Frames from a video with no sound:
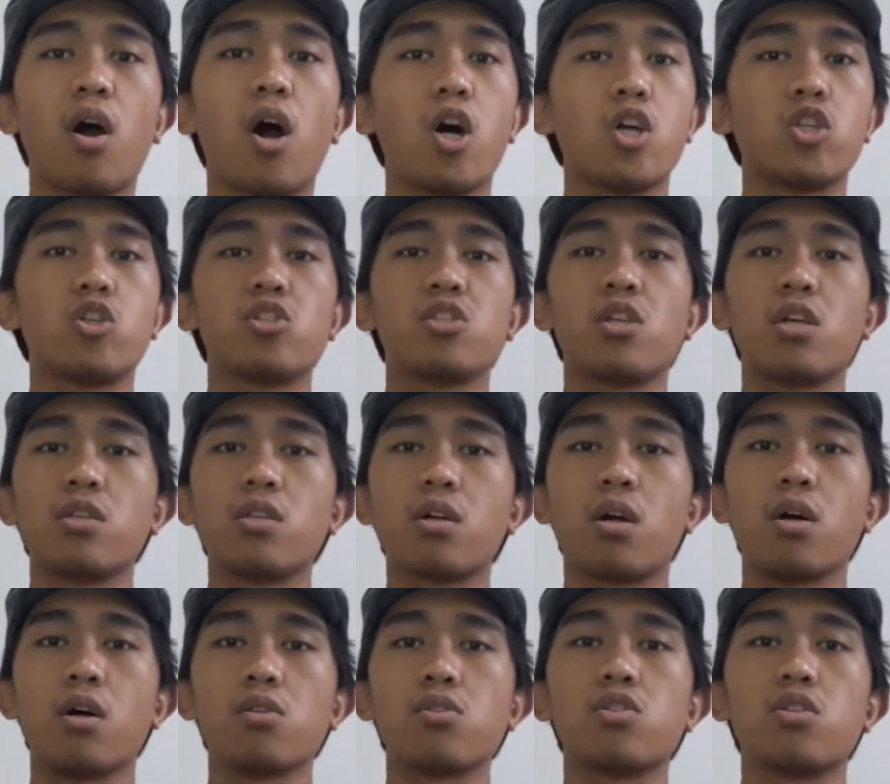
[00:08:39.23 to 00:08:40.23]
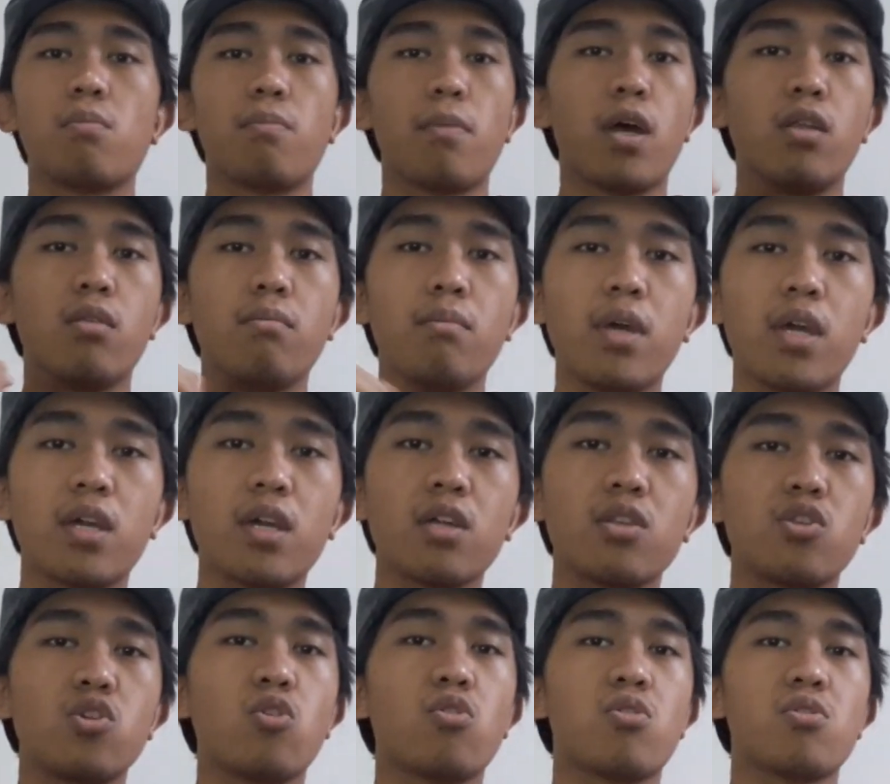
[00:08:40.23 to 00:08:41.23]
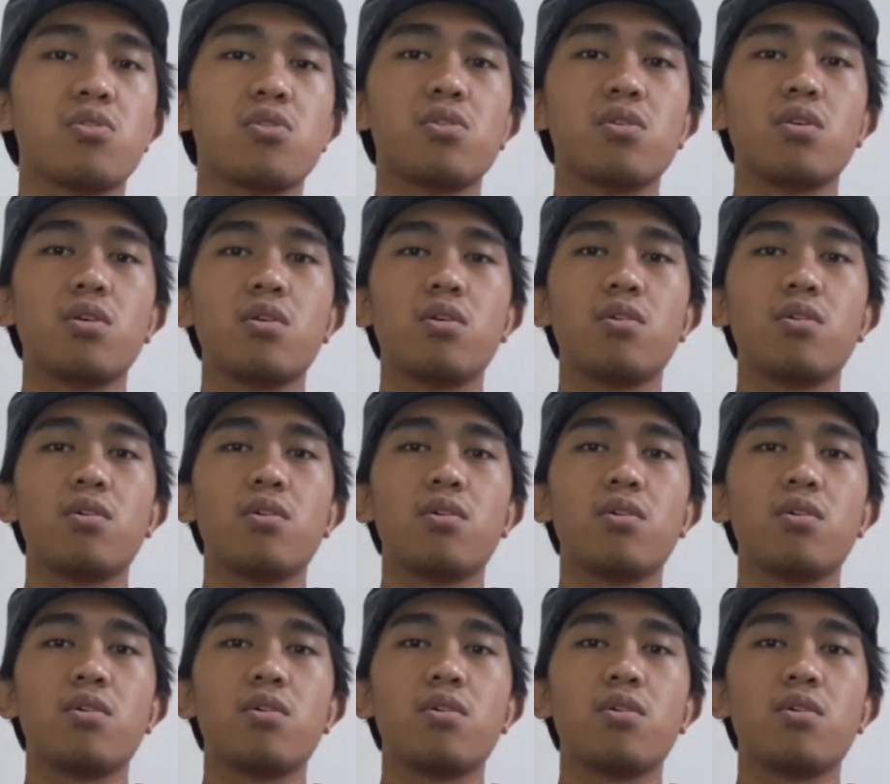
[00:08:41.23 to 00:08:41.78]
understand the concept, and make it yours.